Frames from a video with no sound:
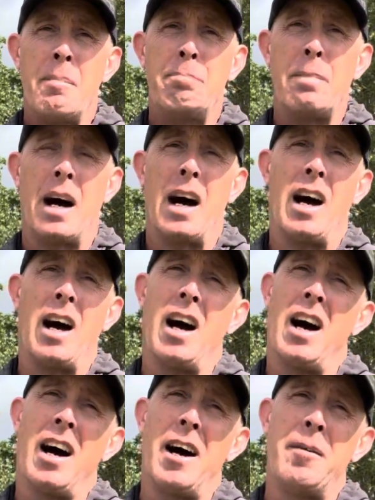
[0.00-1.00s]
But
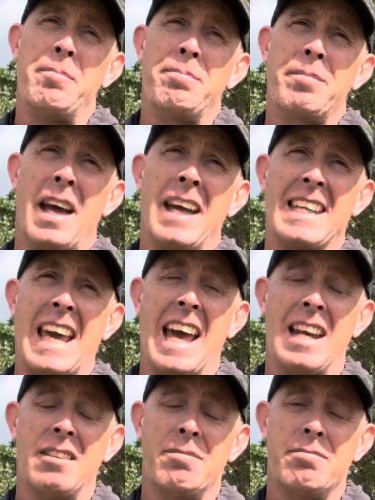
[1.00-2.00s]

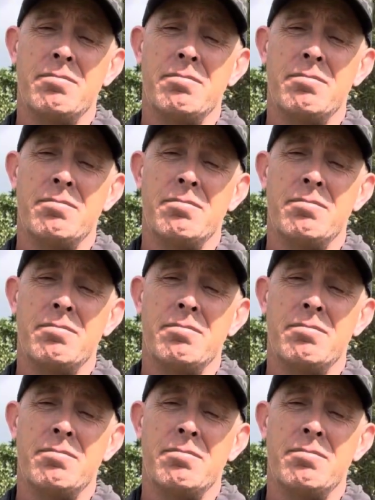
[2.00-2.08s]
again,